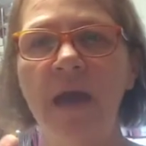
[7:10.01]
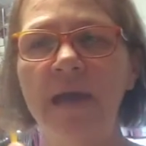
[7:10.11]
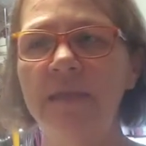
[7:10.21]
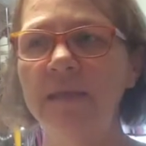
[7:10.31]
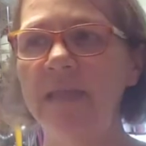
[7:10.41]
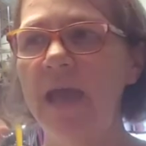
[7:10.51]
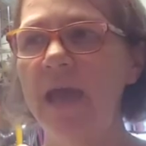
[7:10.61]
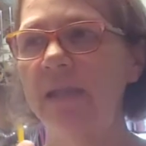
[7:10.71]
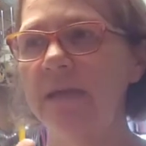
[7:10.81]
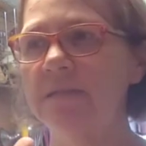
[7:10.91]
I think they
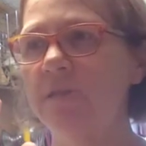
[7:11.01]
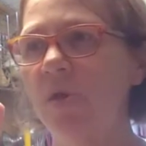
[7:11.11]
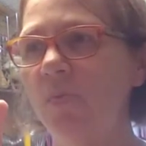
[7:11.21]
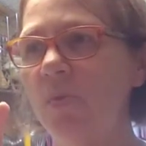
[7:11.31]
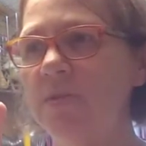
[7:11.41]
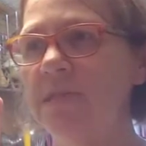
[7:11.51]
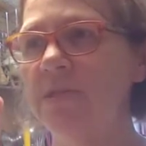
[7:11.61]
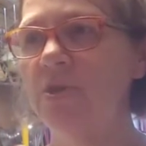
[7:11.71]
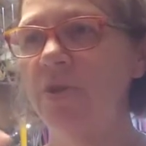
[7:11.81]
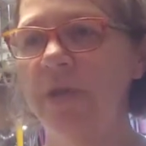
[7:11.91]
got like slow
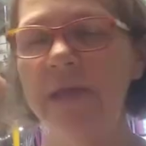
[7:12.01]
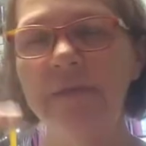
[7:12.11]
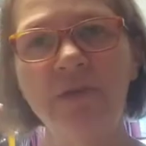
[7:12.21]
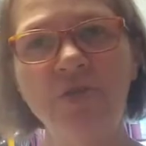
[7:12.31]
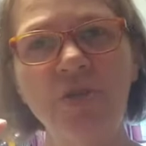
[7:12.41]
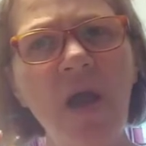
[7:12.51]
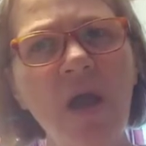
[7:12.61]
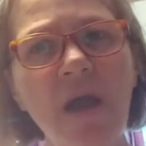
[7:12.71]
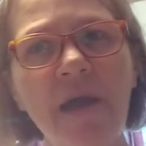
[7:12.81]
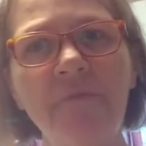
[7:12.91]
roasted turkey in the
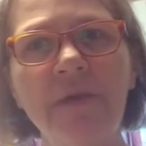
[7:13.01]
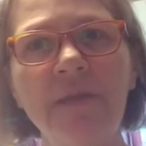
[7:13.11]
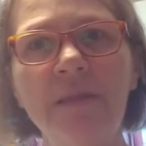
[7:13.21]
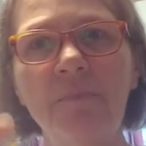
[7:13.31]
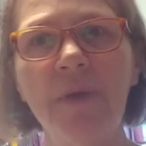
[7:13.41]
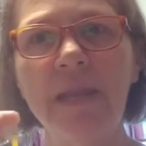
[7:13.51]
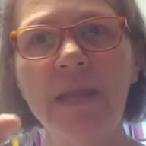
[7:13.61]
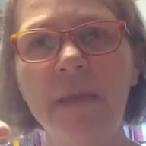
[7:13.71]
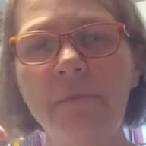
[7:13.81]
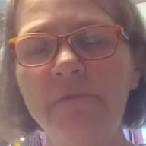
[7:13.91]
jar. I forget the brand
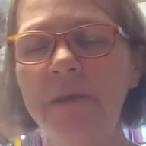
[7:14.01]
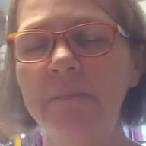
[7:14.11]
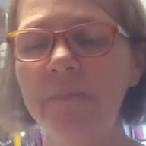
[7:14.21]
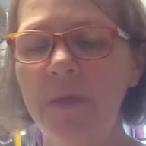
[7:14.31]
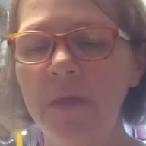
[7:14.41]
name of it.